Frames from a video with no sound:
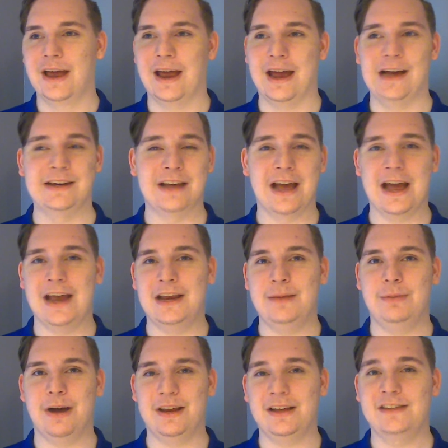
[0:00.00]
and
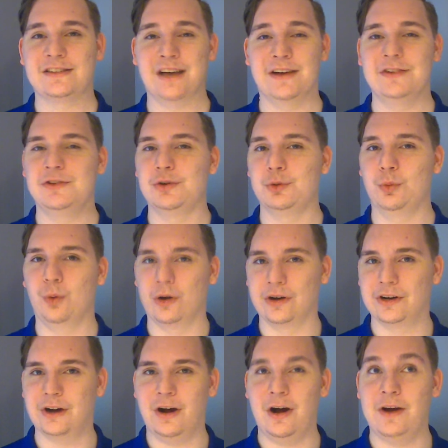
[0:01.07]
anybody assigned to
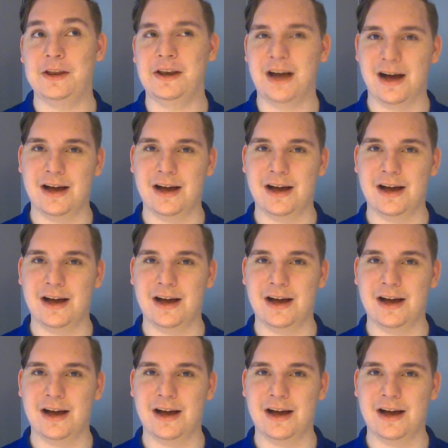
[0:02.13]
work on an